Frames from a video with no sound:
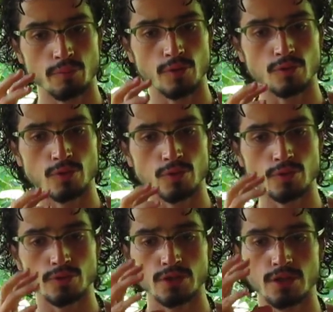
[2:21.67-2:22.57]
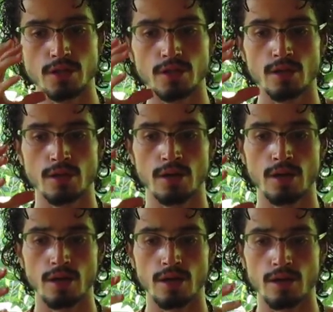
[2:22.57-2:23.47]
producing
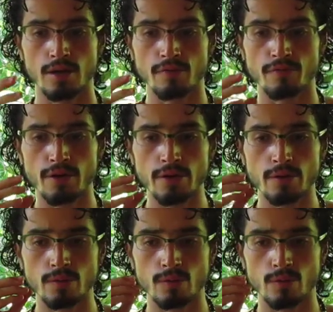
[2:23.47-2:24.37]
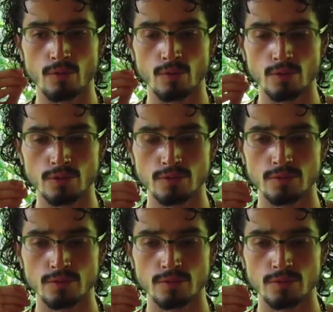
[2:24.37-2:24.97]
very good